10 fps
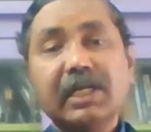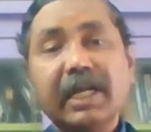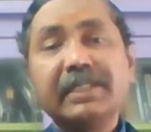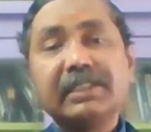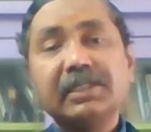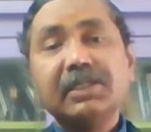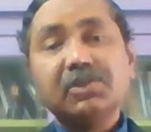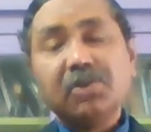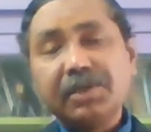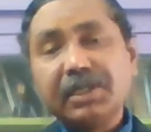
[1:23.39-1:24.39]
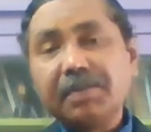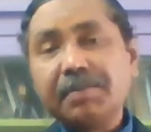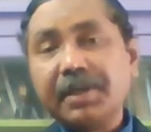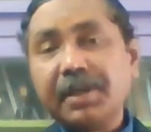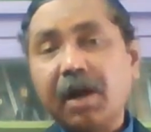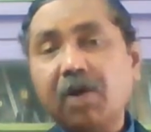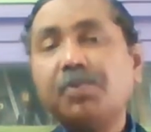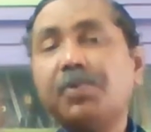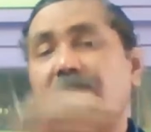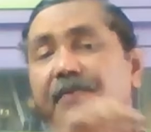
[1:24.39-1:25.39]
Right. So it can be
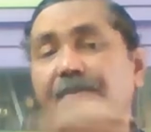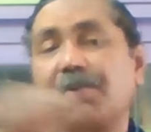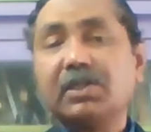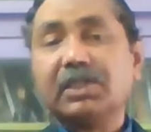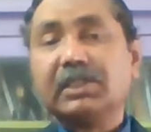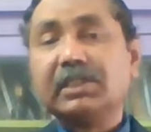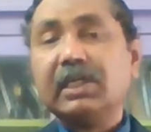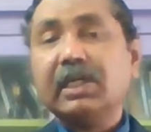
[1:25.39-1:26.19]
output of a project.